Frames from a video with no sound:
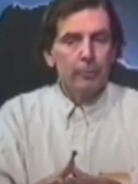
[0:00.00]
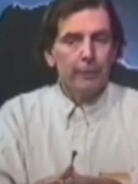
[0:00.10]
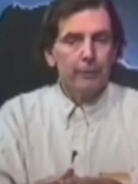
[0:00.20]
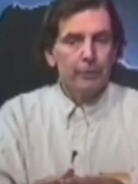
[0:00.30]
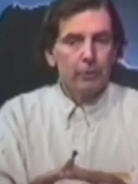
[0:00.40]

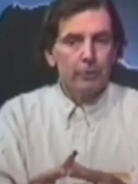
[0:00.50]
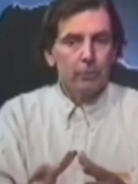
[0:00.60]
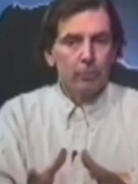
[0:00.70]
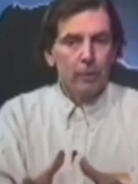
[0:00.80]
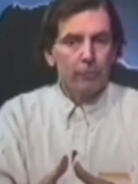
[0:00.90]
because there
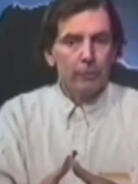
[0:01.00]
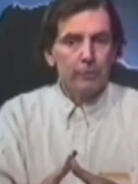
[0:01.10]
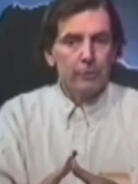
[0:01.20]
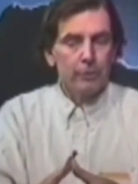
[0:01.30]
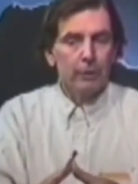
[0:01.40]
is a
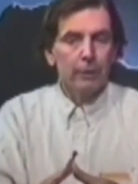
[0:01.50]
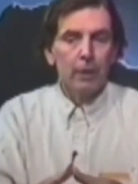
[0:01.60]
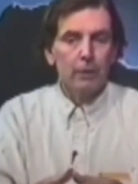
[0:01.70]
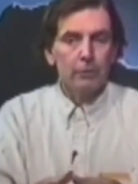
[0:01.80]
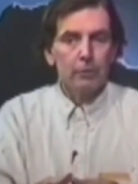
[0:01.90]
reference in the
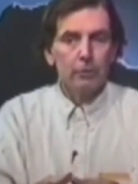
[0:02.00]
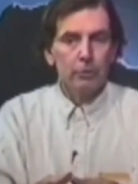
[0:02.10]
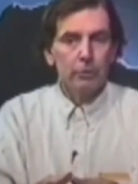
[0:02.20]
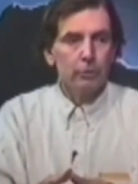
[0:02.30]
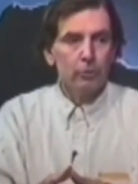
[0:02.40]
Constitution